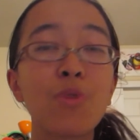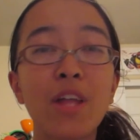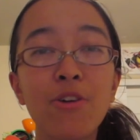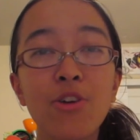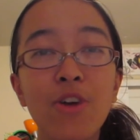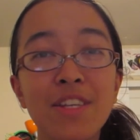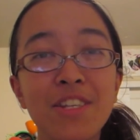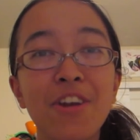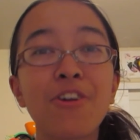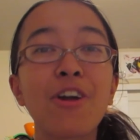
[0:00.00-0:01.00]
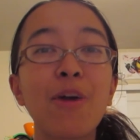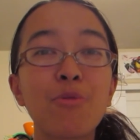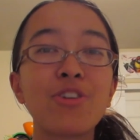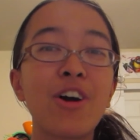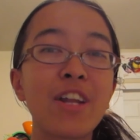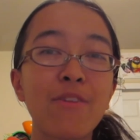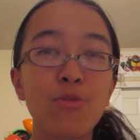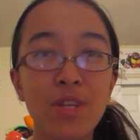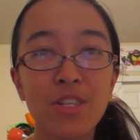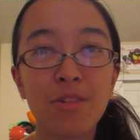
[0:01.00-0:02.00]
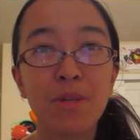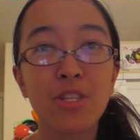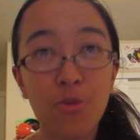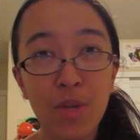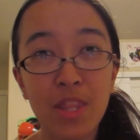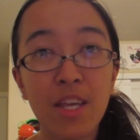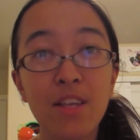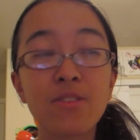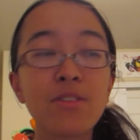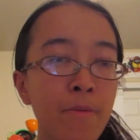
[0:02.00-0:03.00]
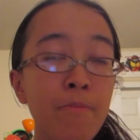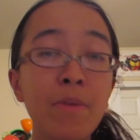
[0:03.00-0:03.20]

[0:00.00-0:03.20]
without you guys here, I would not have a reason to be doing these.